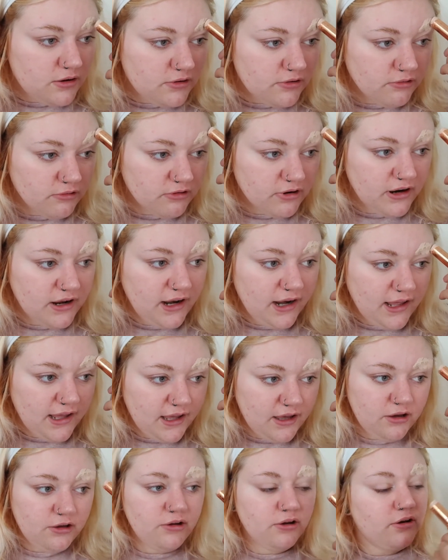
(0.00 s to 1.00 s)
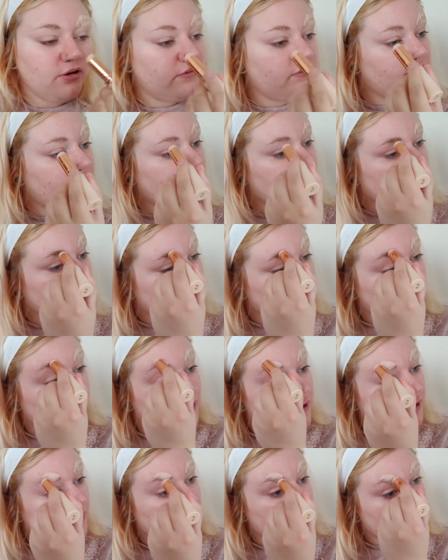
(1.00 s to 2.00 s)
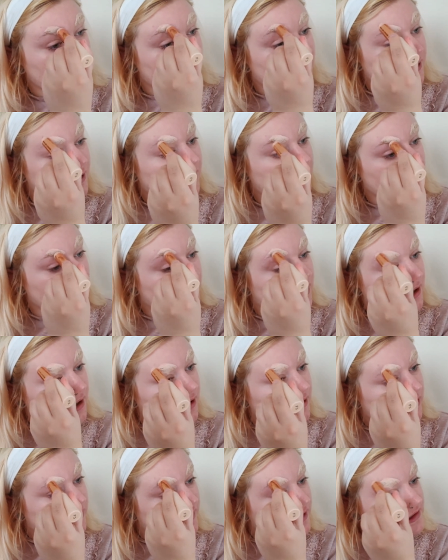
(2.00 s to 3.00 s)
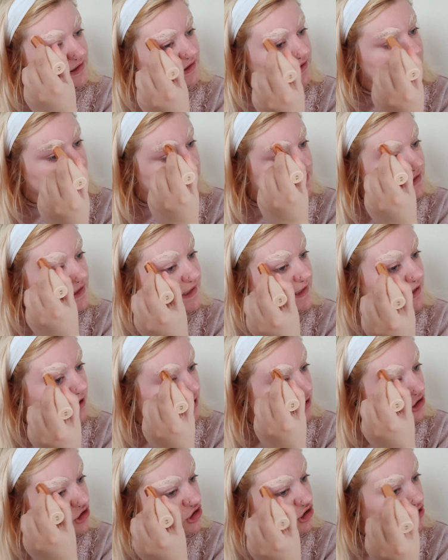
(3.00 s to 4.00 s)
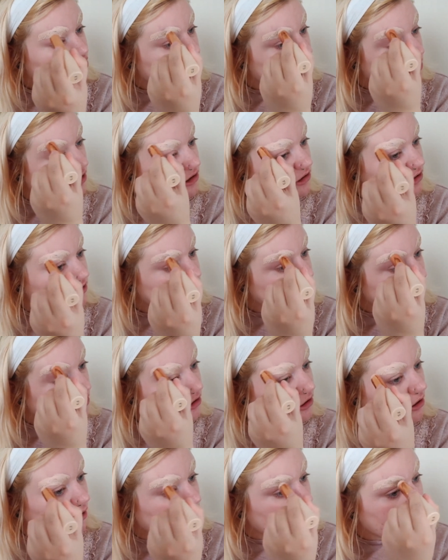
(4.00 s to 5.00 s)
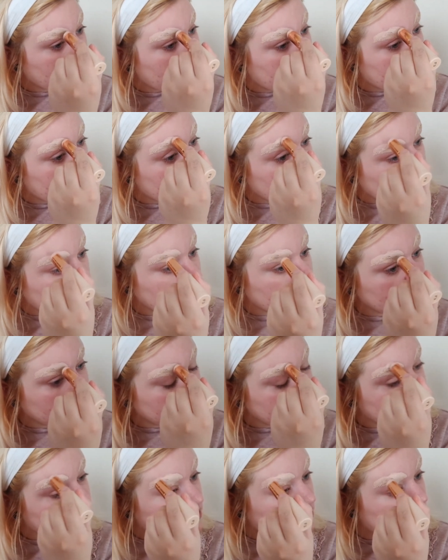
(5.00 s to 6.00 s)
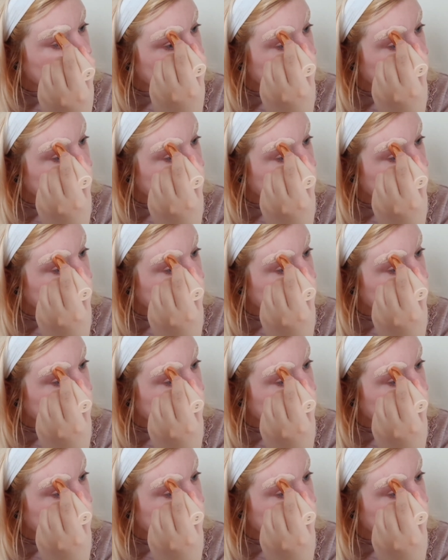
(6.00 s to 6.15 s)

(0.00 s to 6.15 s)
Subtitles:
really go over them. This is such a look. Oh my god.